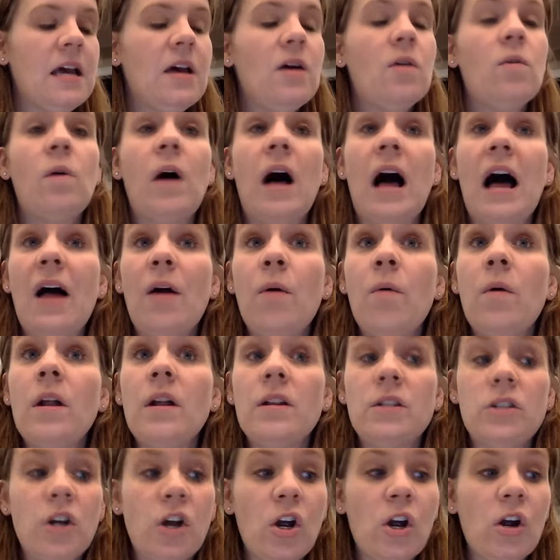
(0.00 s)
Well, I want
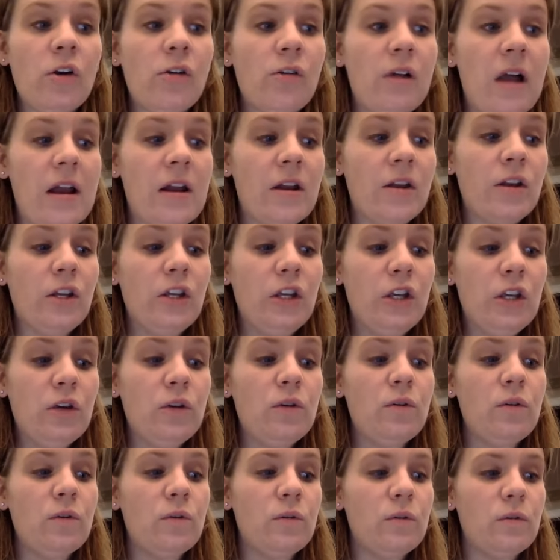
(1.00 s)
to turn around and
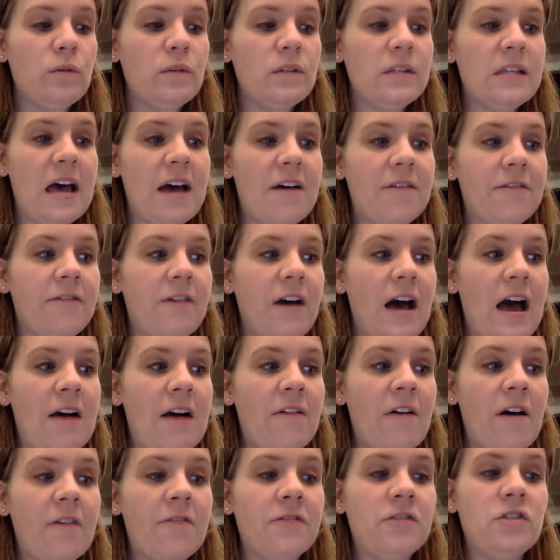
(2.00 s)
use that 5
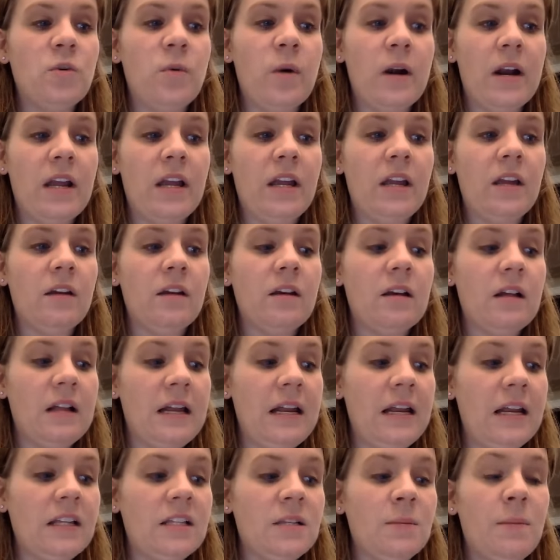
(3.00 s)
off 20
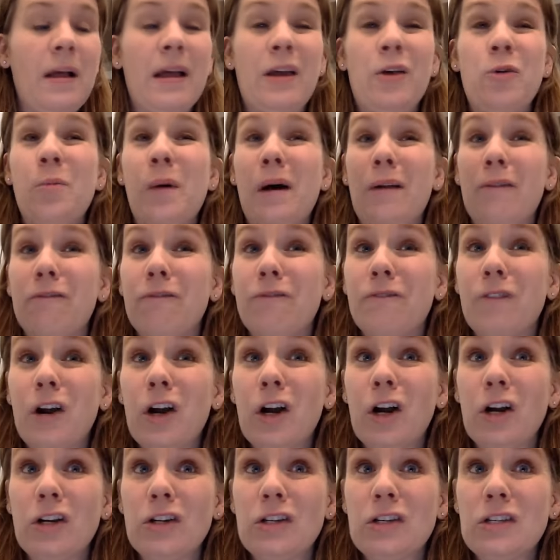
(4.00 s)
cleaning supply coupon
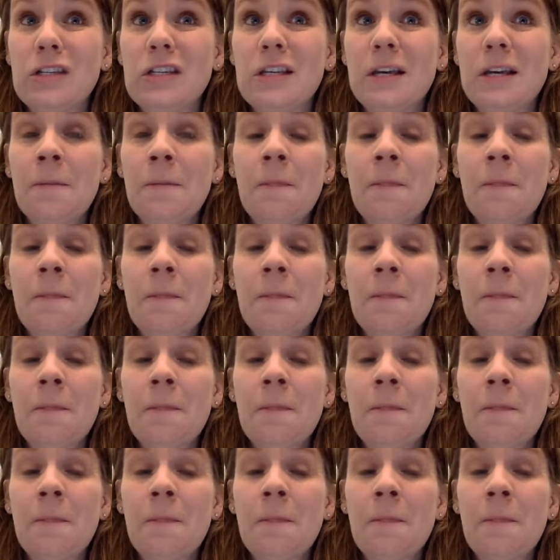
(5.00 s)
first.